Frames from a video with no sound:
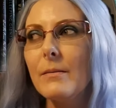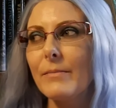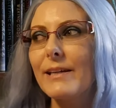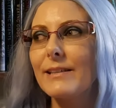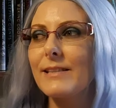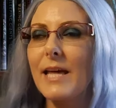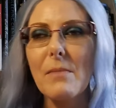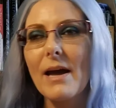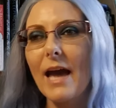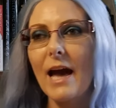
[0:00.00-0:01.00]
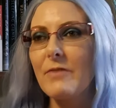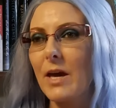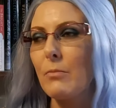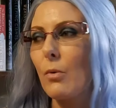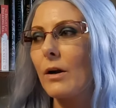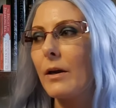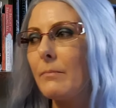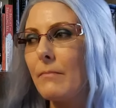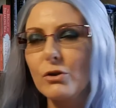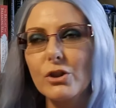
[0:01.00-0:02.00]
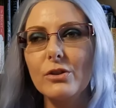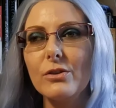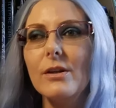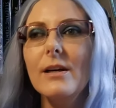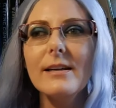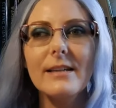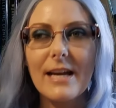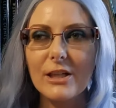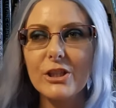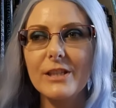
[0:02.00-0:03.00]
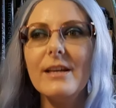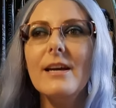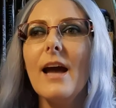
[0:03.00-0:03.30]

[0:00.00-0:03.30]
because they might have a more emotional connection